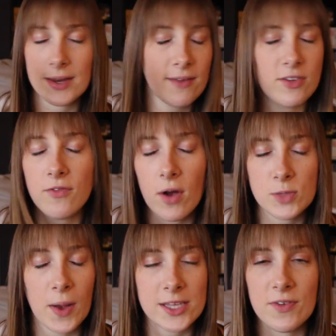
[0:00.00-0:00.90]
If you've
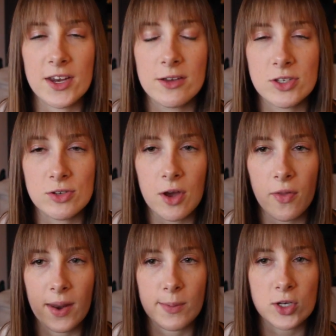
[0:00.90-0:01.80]
watched past videos, you
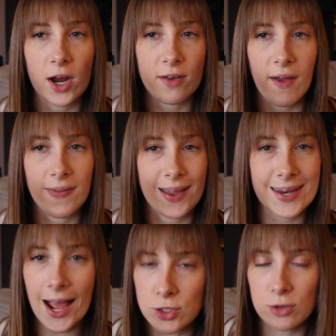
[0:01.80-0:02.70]
know that I've been trying to find like a
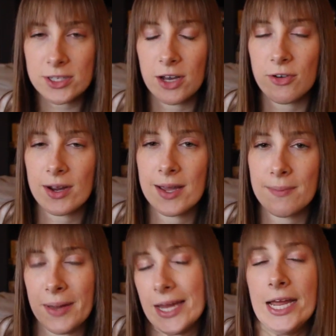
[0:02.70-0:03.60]
natural
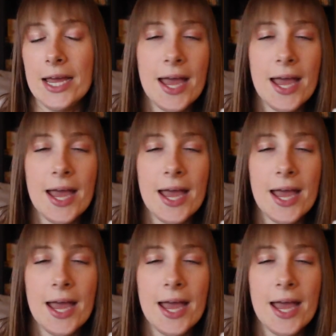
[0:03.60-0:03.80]
deodorant, but